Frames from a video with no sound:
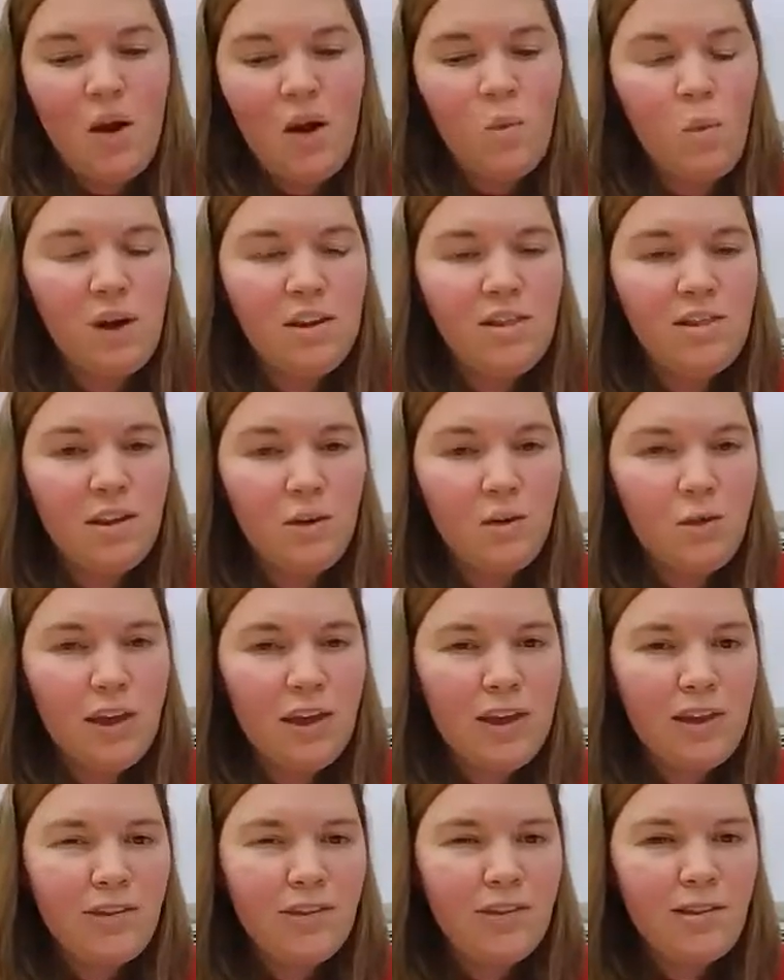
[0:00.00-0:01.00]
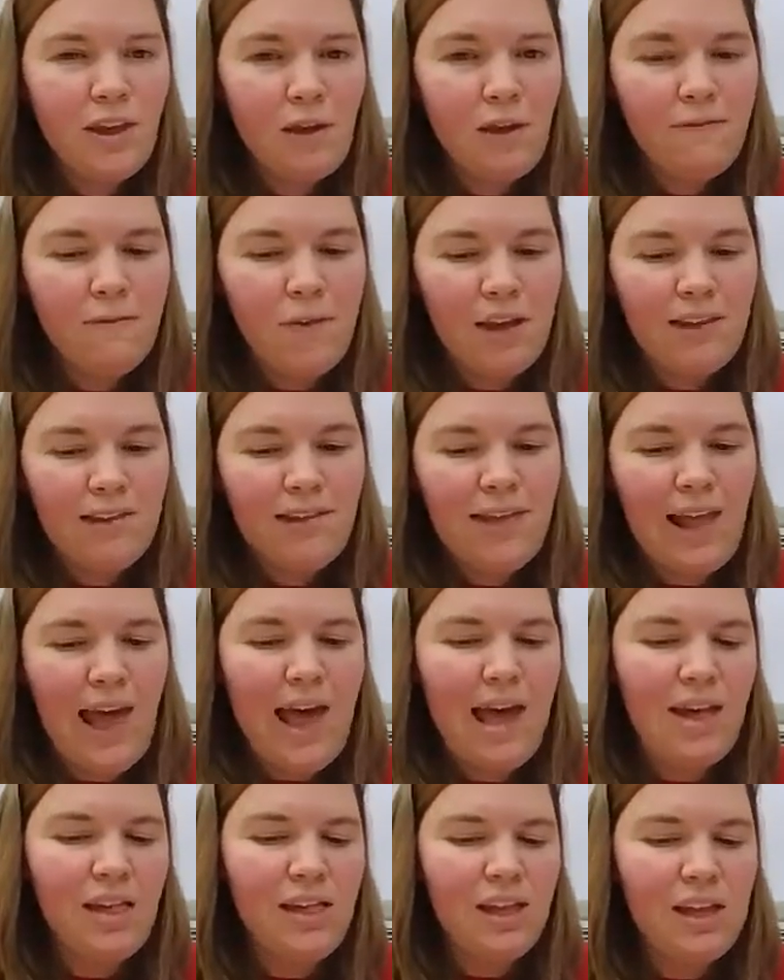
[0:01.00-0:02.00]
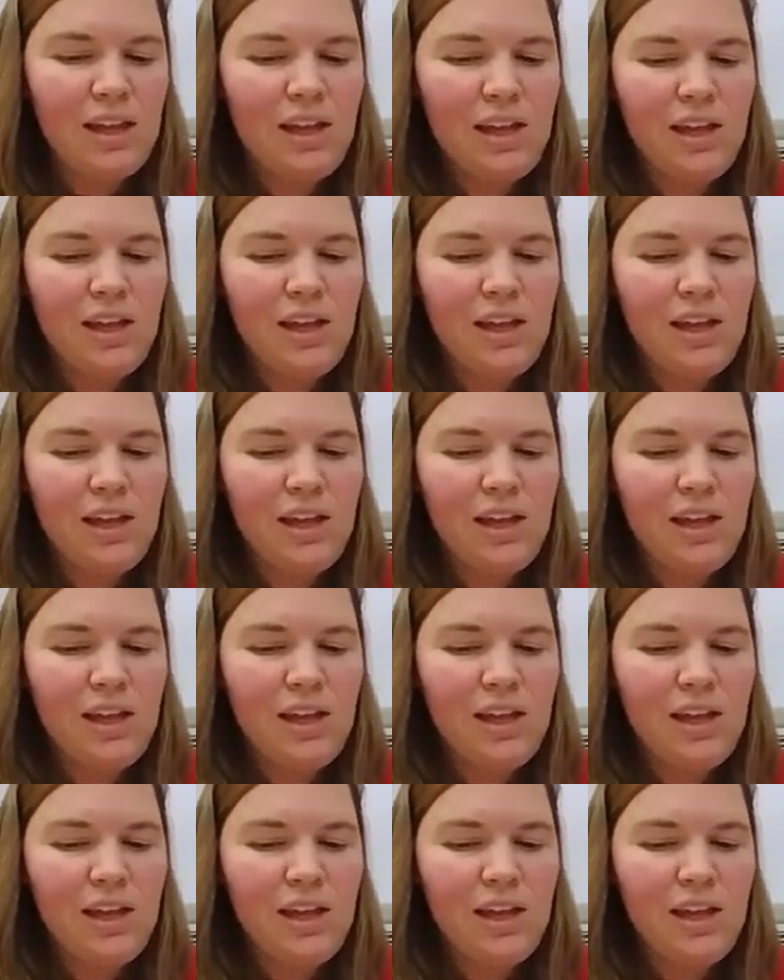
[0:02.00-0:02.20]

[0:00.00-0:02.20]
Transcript: What do you think suffix let